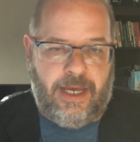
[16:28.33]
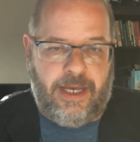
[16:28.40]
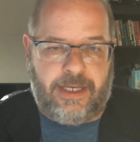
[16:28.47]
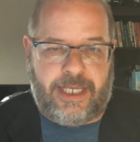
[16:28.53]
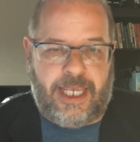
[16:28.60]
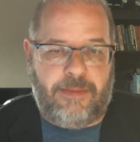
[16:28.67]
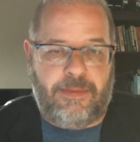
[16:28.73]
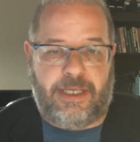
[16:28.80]

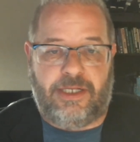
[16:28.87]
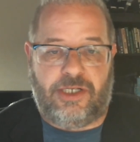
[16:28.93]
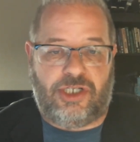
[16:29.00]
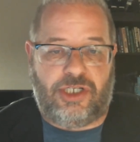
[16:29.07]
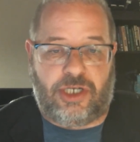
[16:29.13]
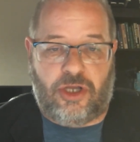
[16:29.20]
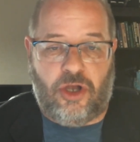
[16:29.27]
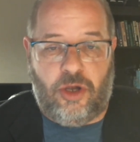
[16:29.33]
Came against
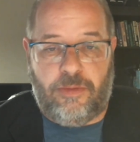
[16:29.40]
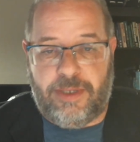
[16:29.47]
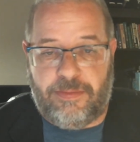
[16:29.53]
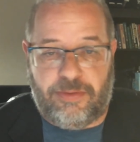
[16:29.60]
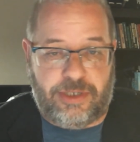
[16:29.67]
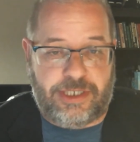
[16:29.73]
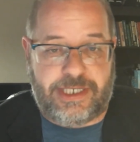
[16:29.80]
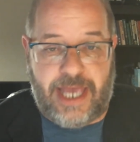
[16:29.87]
Jacoby
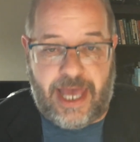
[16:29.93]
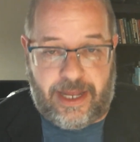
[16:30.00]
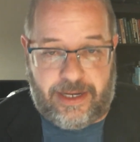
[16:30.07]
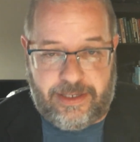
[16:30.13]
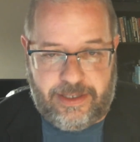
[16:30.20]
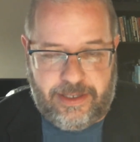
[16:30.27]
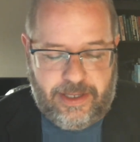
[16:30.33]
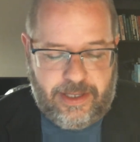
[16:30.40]

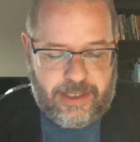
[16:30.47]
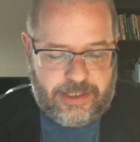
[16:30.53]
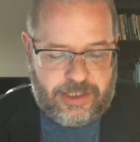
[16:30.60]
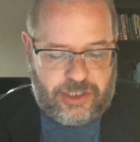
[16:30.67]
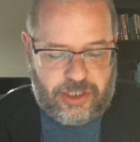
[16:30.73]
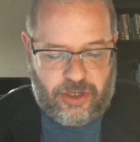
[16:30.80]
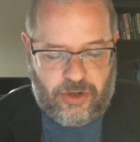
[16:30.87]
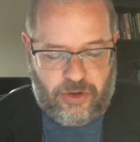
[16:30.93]
Brissett.
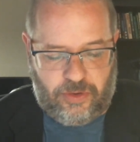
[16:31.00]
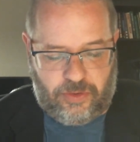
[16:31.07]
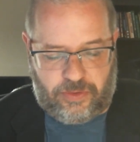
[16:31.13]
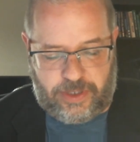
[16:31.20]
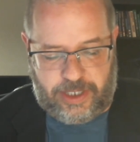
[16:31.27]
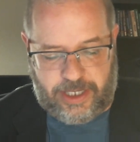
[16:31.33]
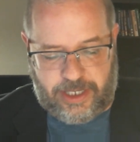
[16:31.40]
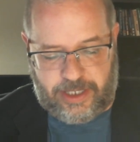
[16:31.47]
So,
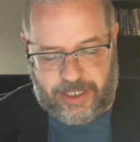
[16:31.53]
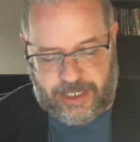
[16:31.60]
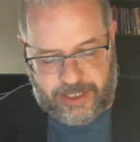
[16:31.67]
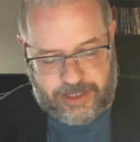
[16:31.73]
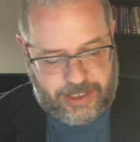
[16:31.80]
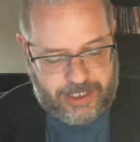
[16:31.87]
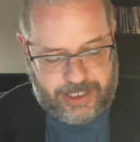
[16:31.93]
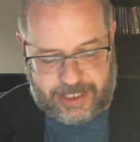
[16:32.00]

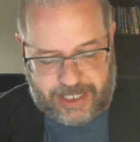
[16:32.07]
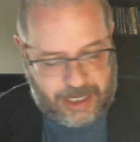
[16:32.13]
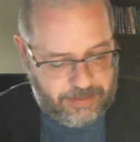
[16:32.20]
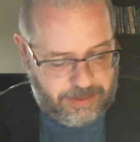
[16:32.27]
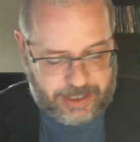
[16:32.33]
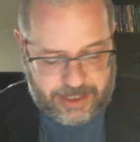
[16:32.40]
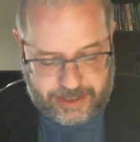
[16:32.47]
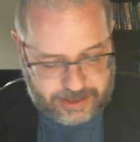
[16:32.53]
and then it came
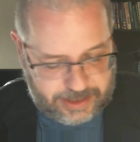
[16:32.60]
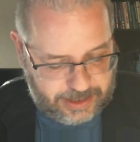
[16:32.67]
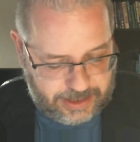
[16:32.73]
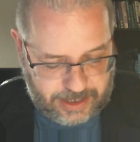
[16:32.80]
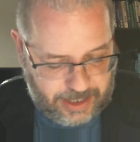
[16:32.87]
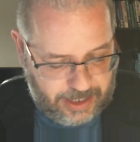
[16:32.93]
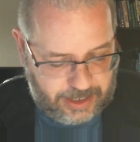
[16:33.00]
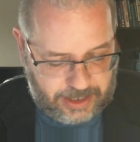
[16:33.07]
against,
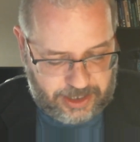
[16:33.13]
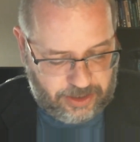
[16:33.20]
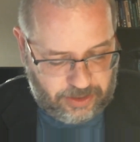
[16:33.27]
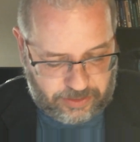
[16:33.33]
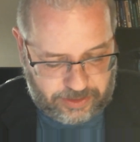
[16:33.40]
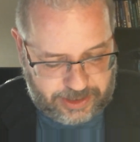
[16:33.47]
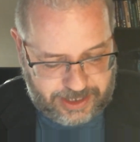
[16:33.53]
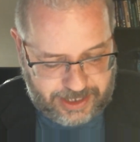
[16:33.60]

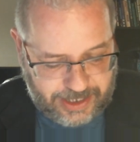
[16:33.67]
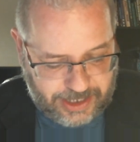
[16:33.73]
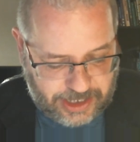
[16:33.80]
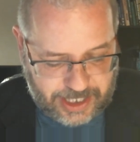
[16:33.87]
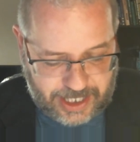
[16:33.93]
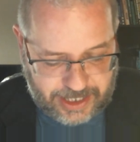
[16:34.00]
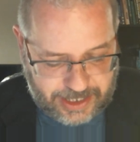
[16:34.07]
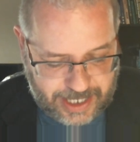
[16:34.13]

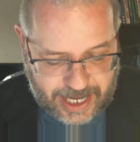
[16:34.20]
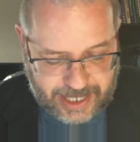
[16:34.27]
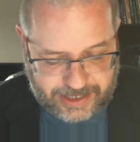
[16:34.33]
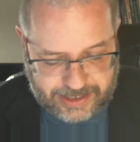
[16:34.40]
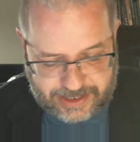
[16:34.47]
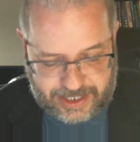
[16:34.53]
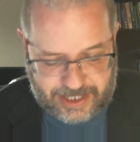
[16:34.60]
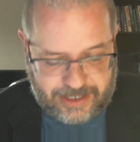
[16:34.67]
T.J.
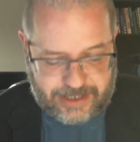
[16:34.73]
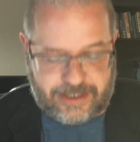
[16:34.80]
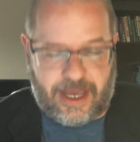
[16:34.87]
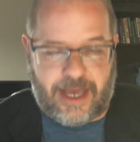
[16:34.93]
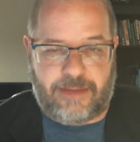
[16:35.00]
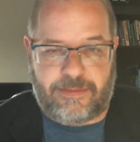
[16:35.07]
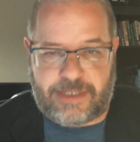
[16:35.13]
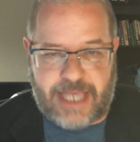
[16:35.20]
Yates and
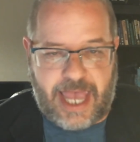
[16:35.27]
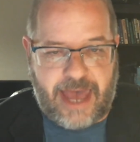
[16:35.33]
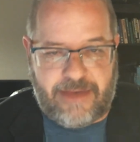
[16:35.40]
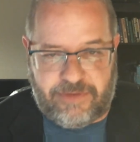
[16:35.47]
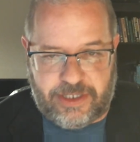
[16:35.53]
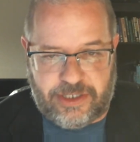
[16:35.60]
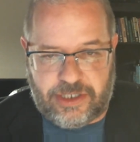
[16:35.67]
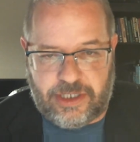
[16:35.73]
Tom
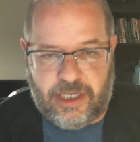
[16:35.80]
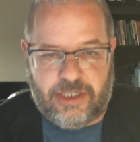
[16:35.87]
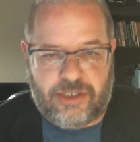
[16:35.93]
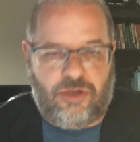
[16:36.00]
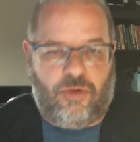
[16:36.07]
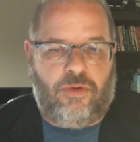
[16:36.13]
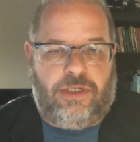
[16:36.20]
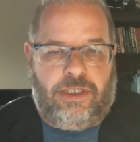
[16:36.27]
Savage.
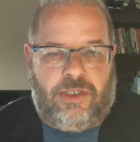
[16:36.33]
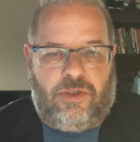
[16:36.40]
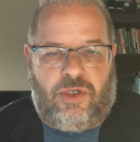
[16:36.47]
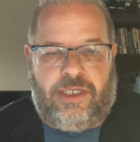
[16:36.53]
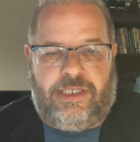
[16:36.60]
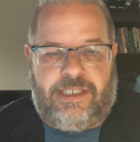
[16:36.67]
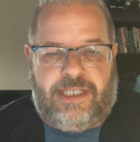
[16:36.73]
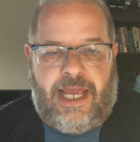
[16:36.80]
So
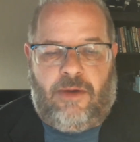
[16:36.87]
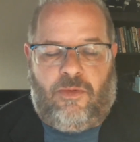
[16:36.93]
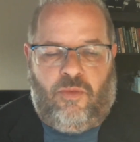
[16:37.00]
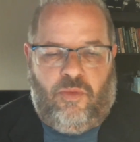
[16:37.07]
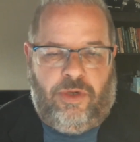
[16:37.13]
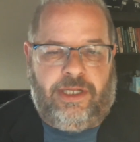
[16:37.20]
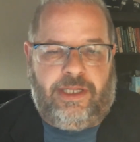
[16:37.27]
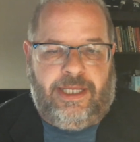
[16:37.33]
does that
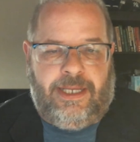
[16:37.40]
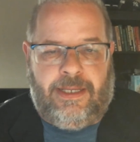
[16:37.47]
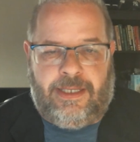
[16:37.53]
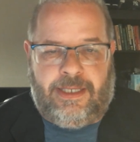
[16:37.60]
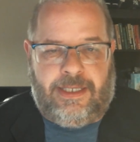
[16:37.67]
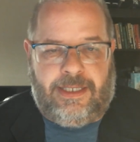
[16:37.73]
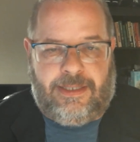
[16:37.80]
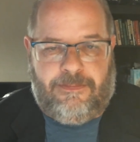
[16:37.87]
really
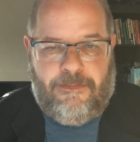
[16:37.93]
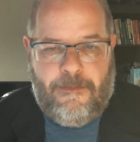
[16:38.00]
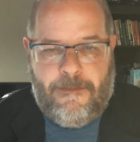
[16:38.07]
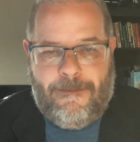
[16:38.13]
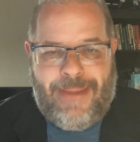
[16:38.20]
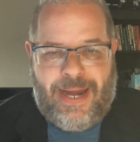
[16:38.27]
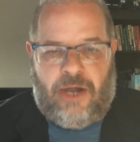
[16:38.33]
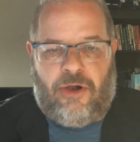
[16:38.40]

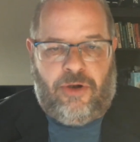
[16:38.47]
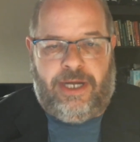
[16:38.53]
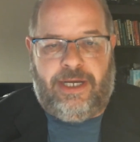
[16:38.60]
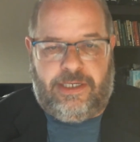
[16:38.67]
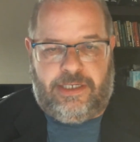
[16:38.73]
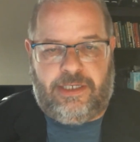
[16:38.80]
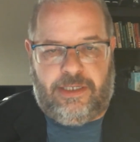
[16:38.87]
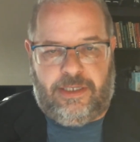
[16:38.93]

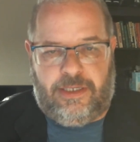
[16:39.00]
merit